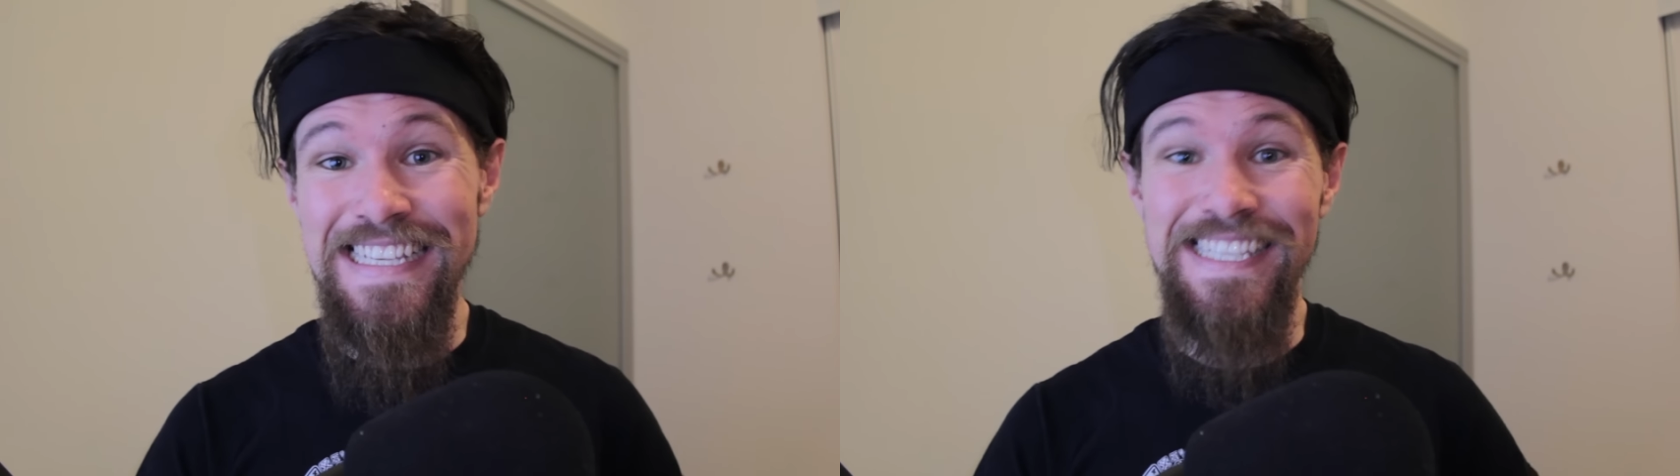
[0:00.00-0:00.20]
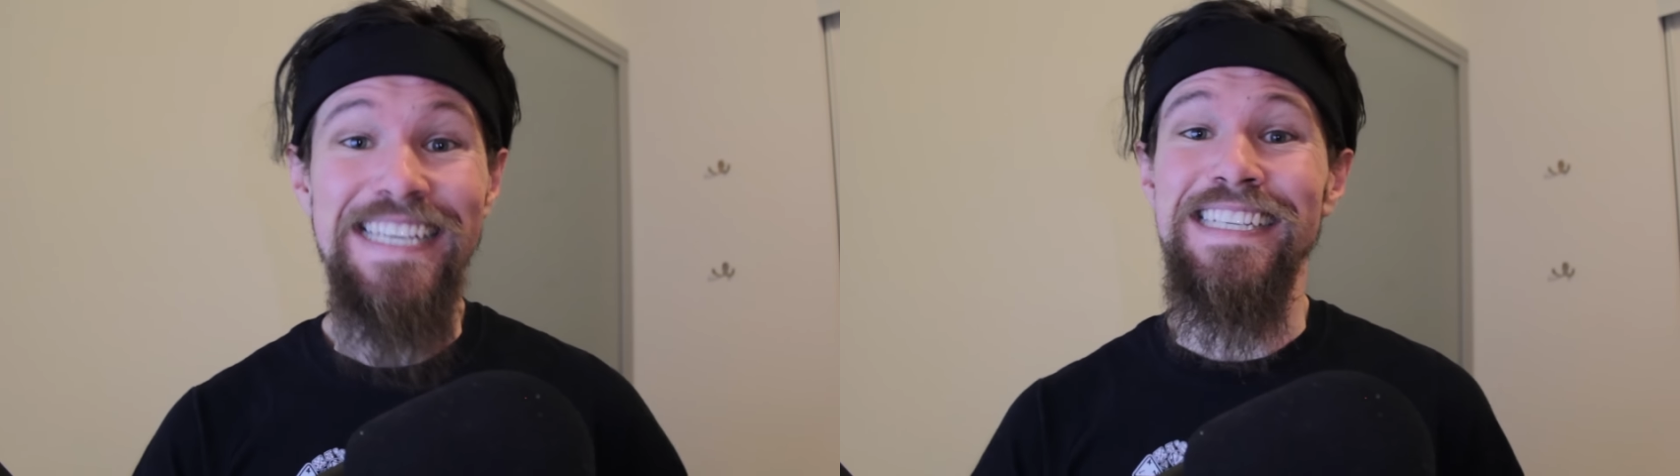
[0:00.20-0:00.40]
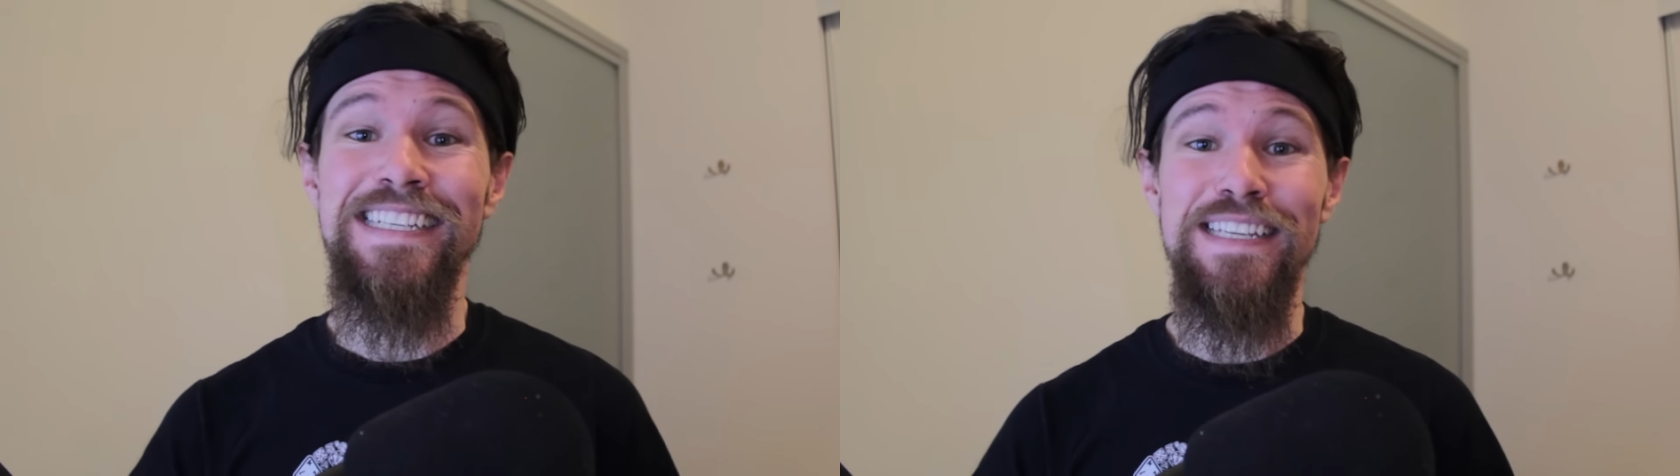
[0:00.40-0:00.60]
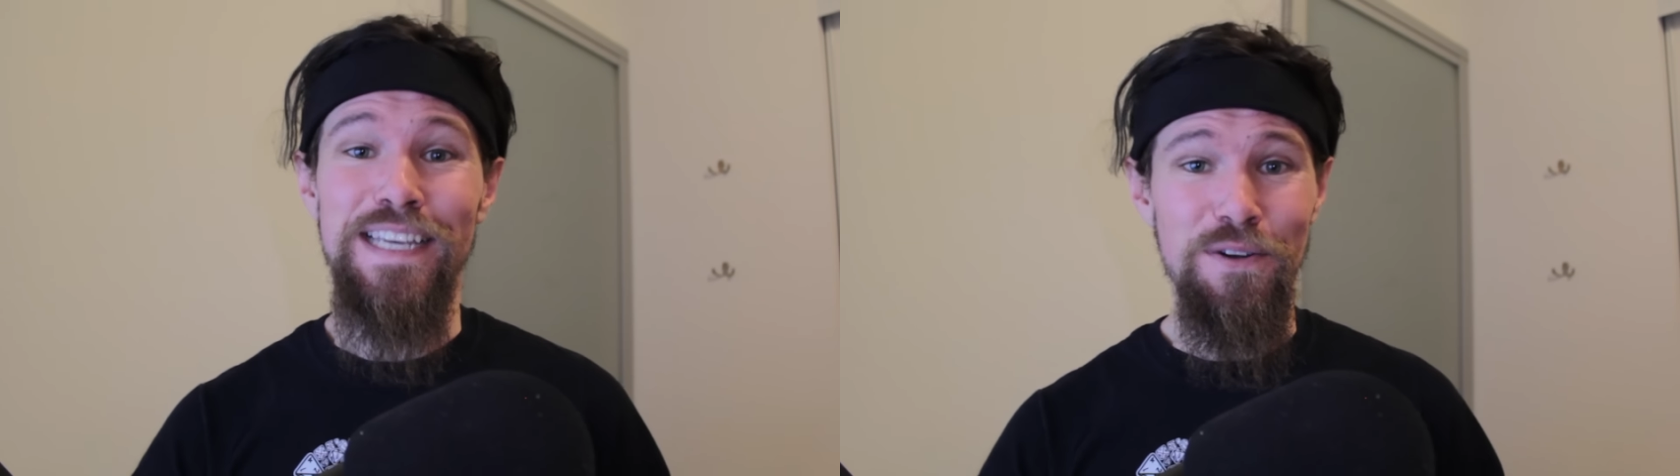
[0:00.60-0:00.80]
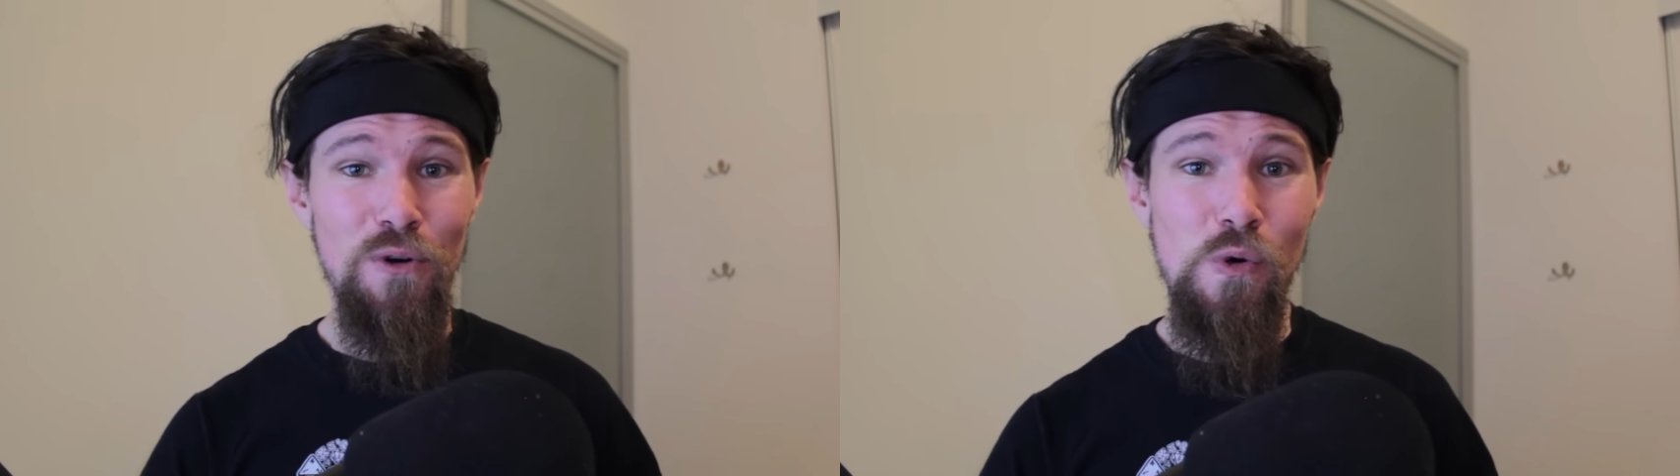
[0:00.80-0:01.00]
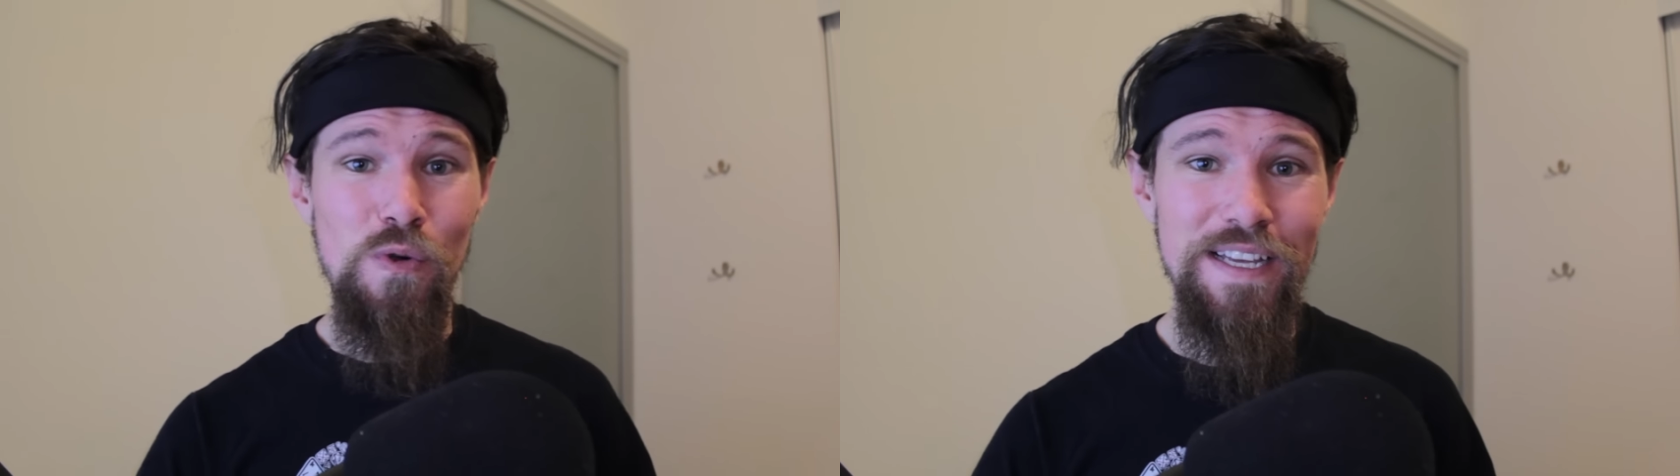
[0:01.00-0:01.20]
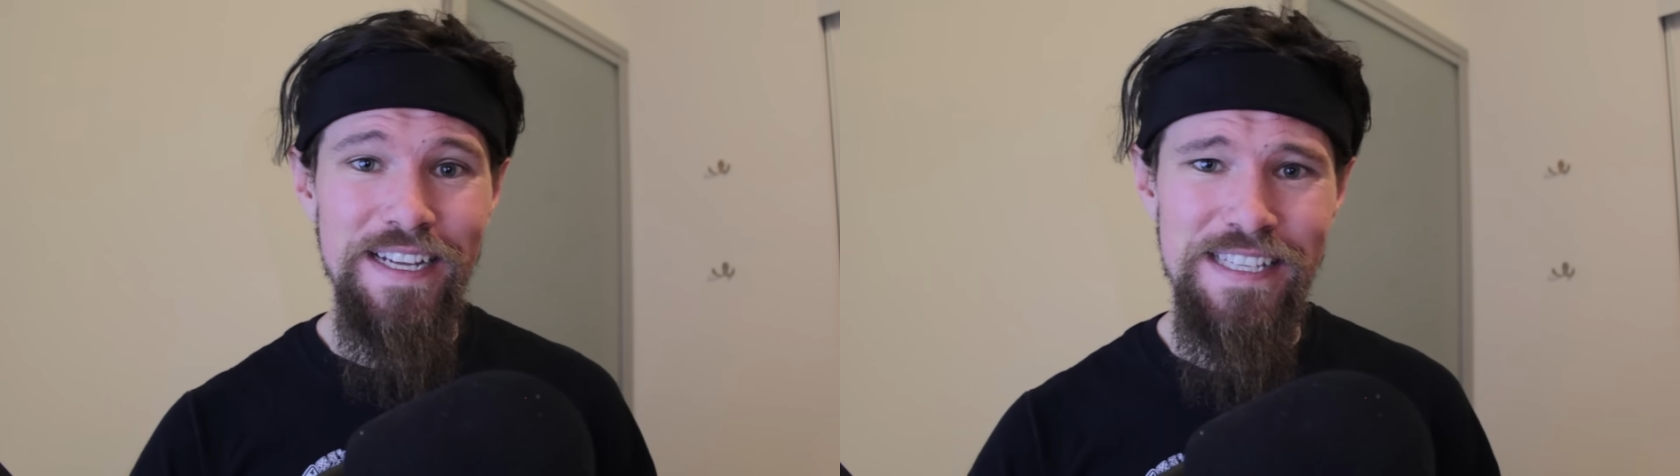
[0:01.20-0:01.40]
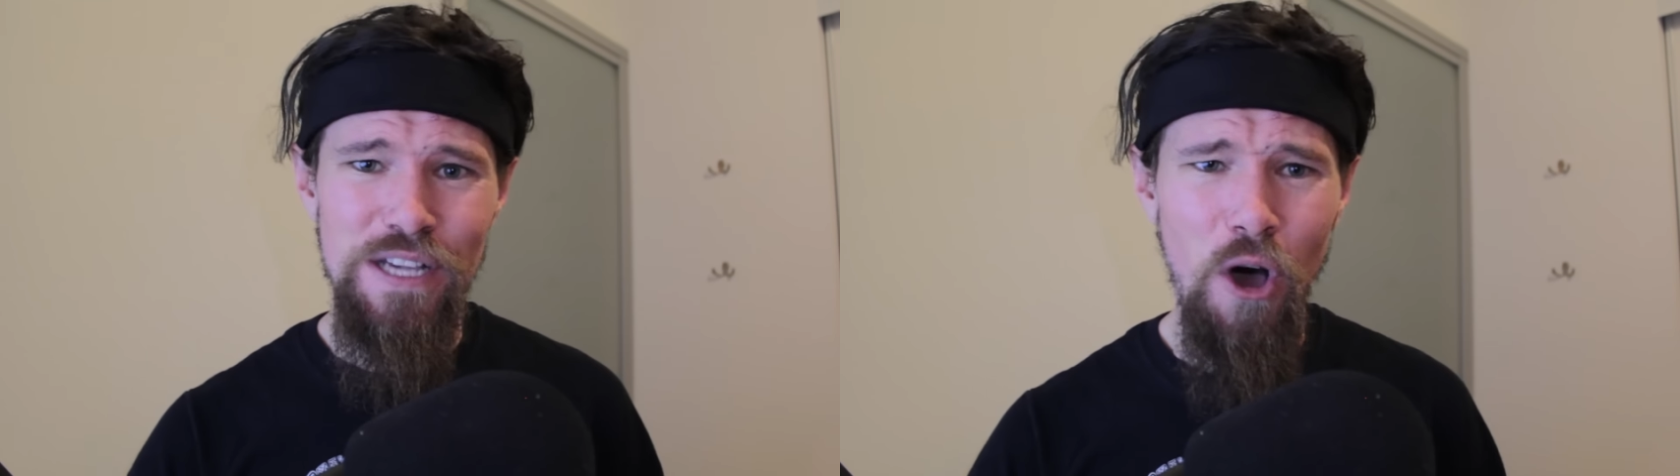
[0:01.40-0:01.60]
Z-LAND in all its